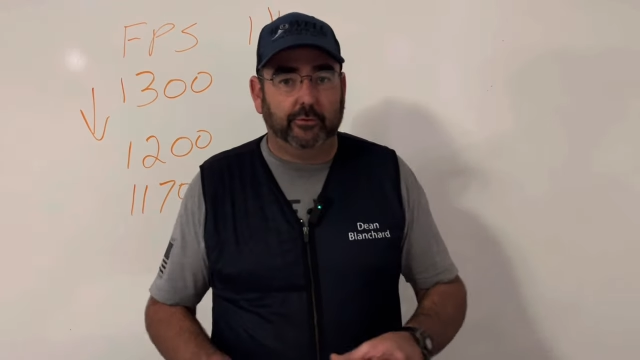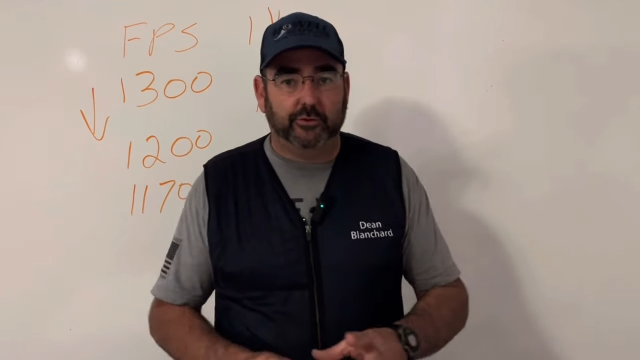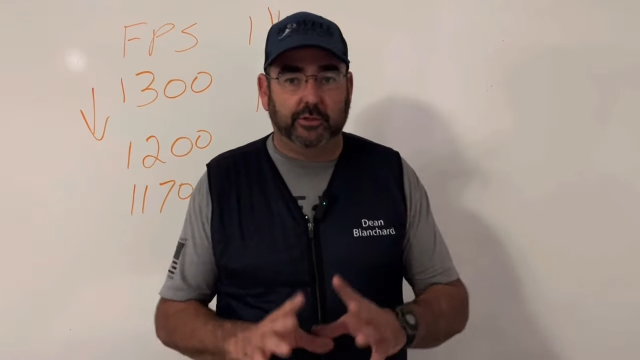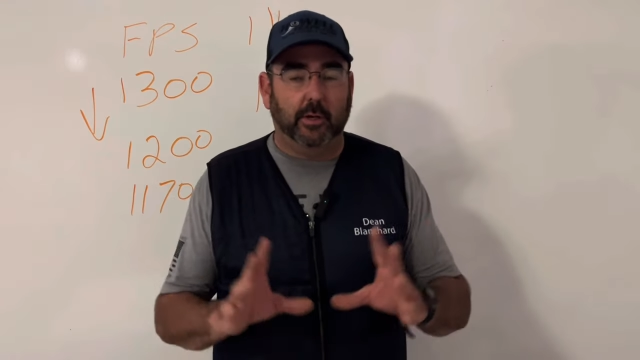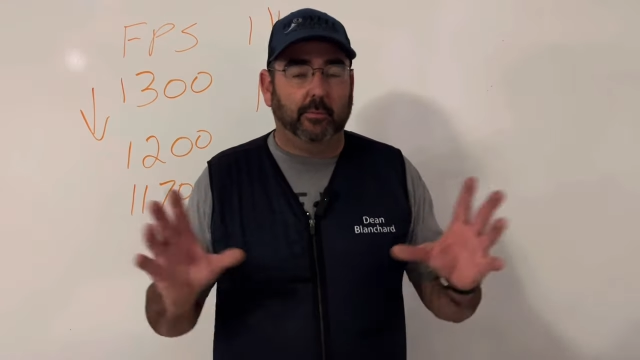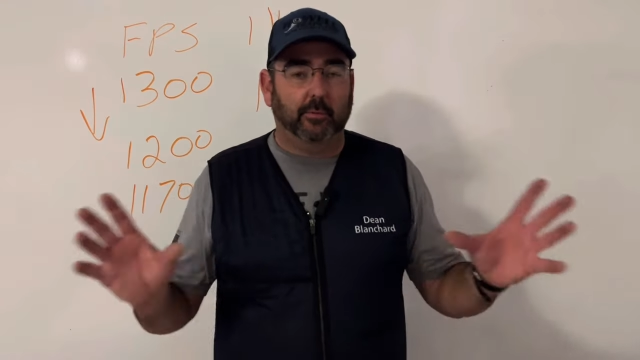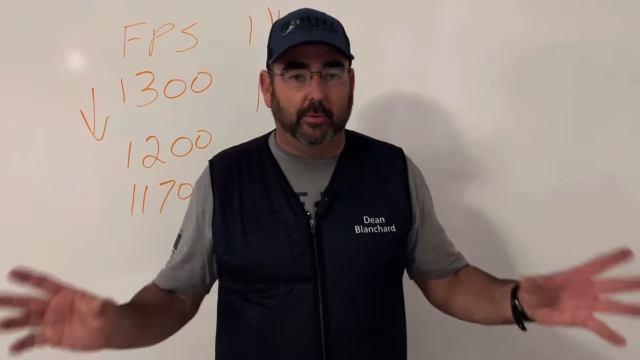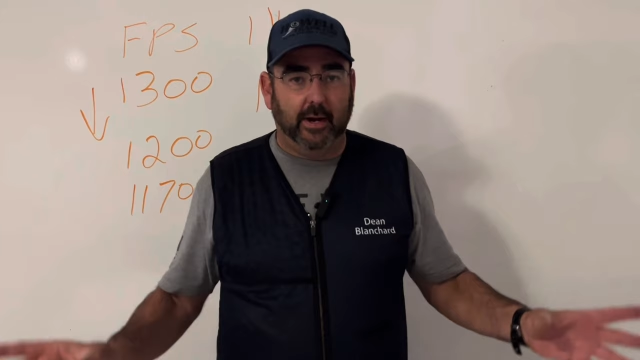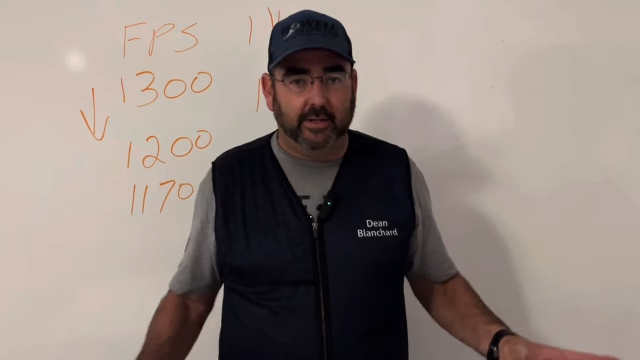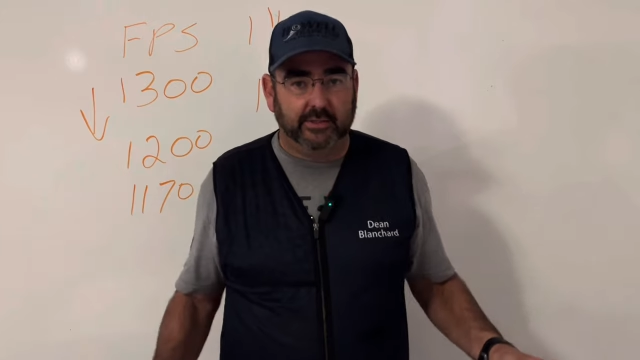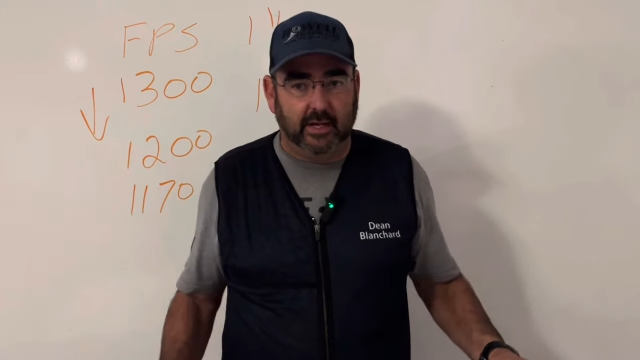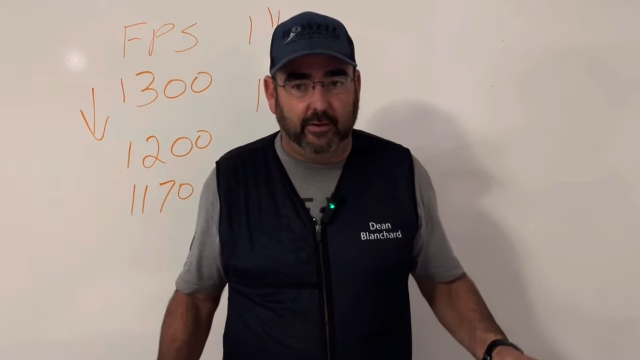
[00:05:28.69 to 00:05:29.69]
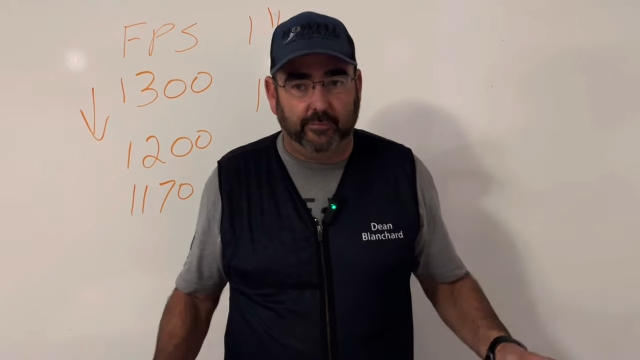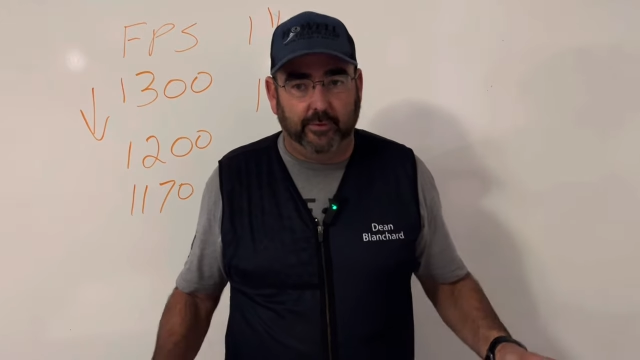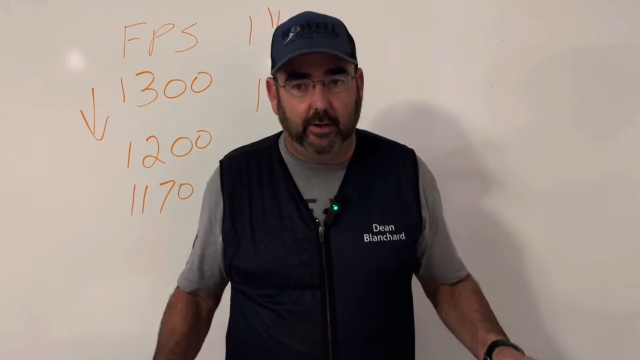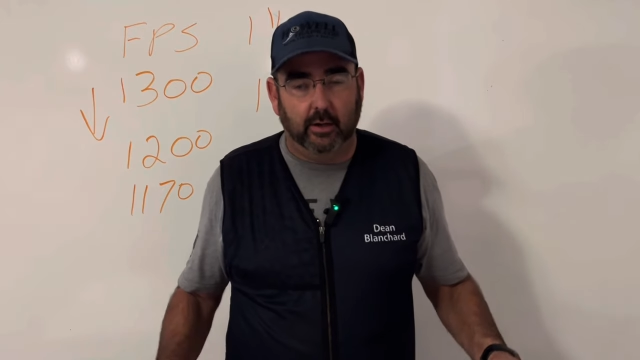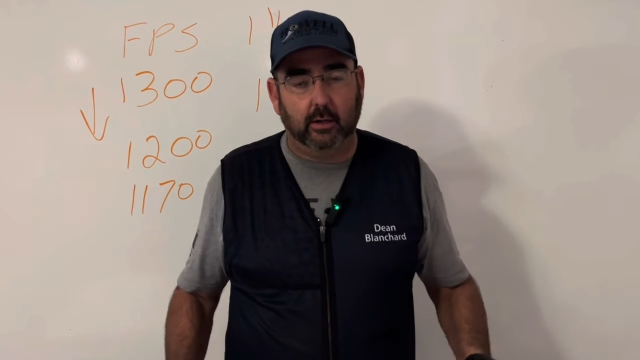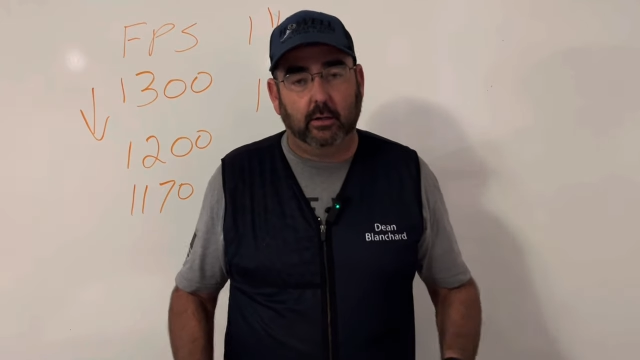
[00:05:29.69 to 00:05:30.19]
There's a number of brands out
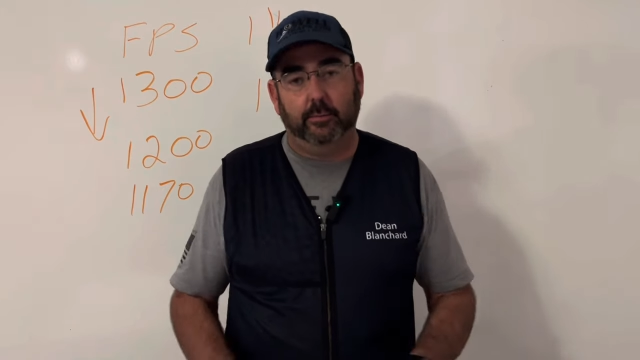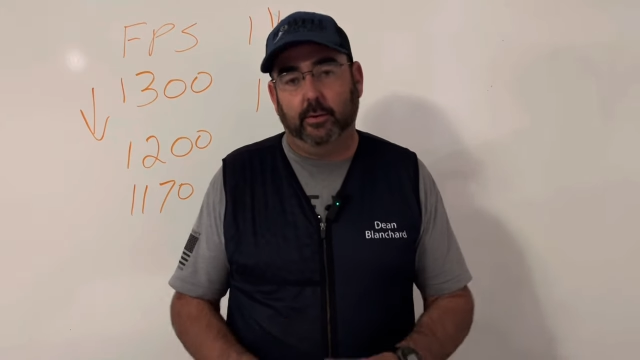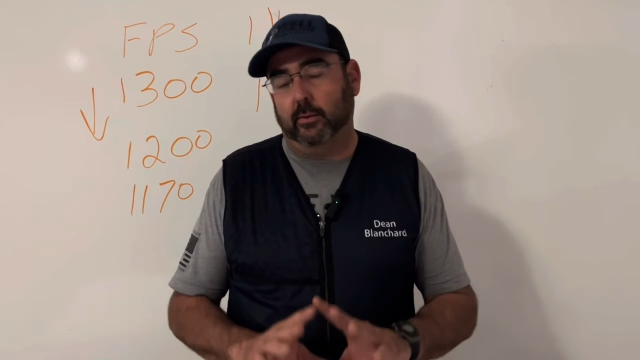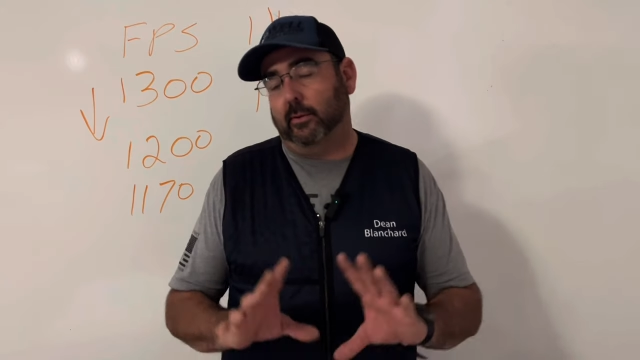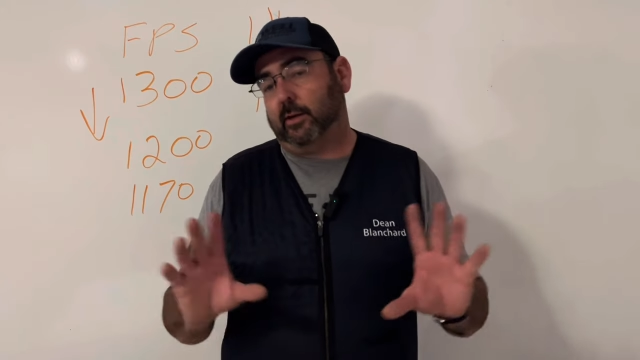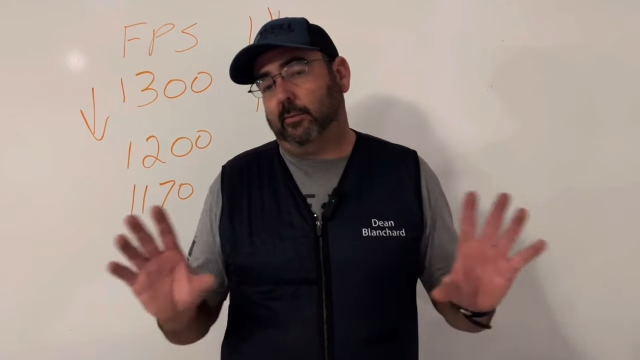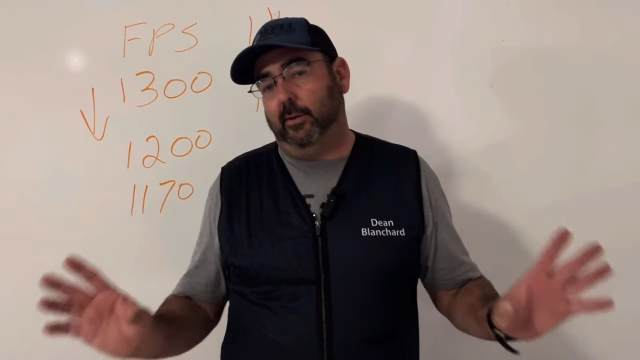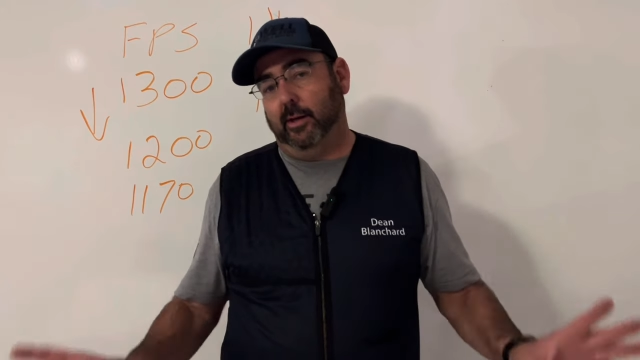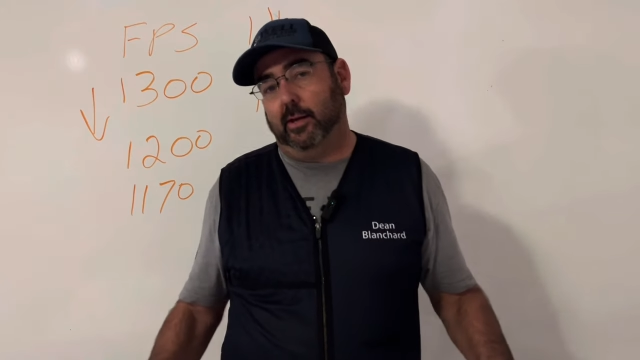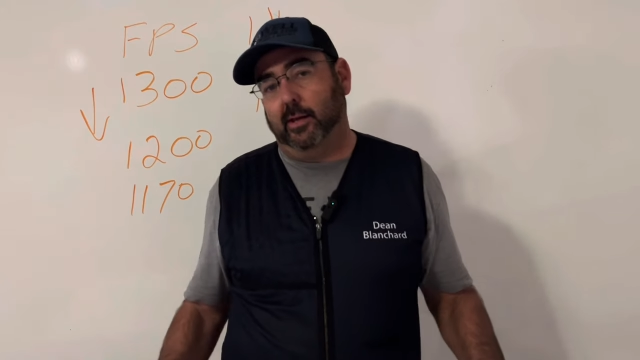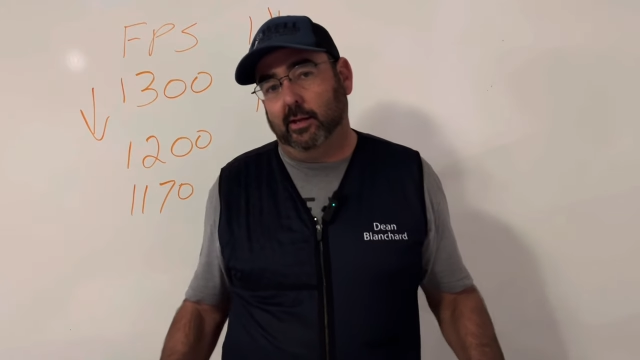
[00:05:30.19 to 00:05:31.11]
there. I'm not recommending